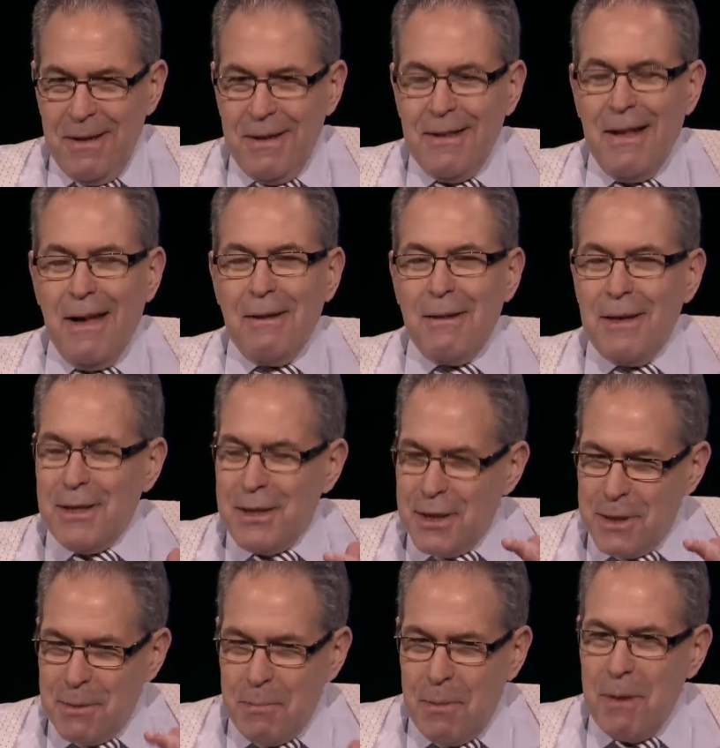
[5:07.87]
Now this
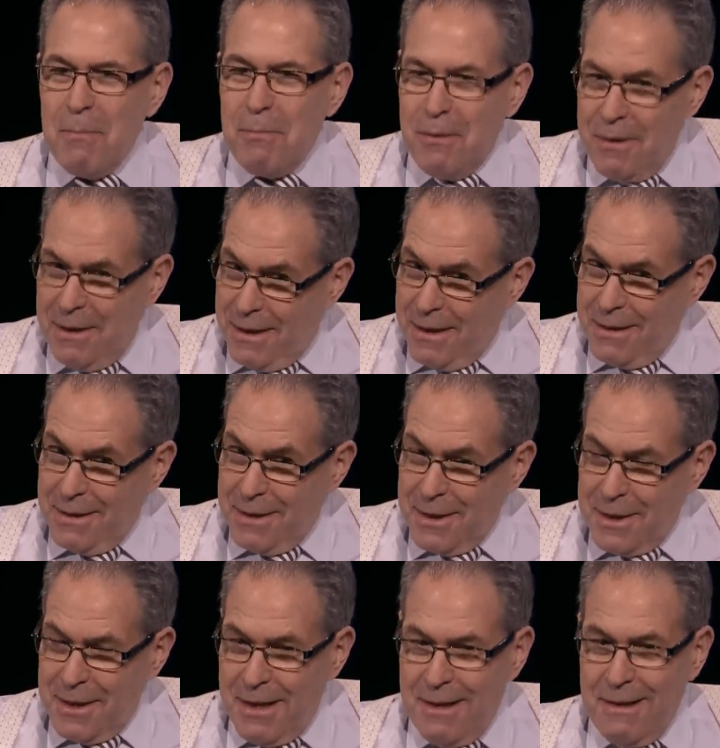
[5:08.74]
is people going to
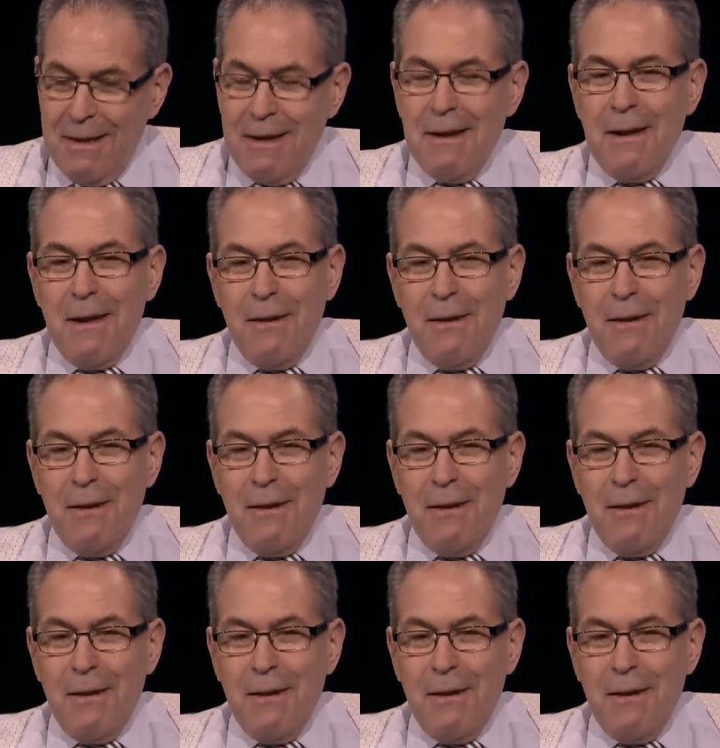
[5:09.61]
understand. Right.